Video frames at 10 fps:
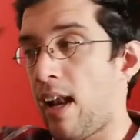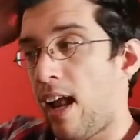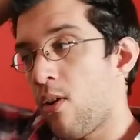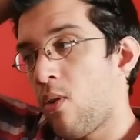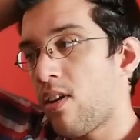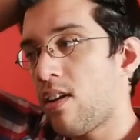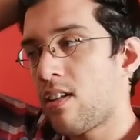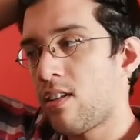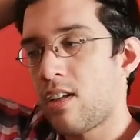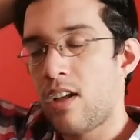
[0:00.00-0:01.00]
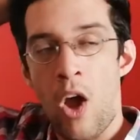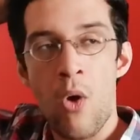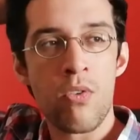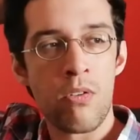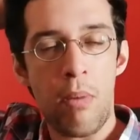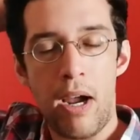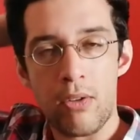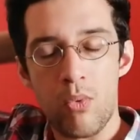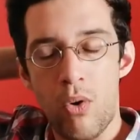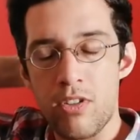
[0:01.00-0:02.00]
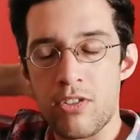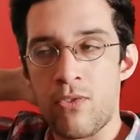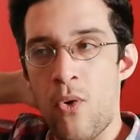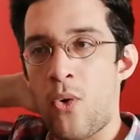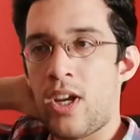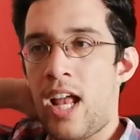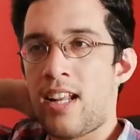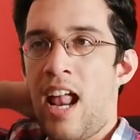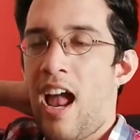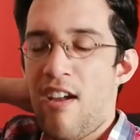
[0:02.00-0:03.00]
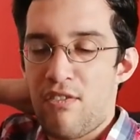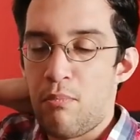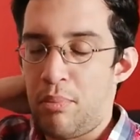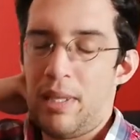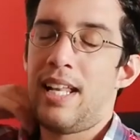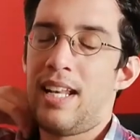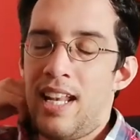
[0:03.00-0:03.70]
I don't own Pirate Warriors 4 yet and I haven't played it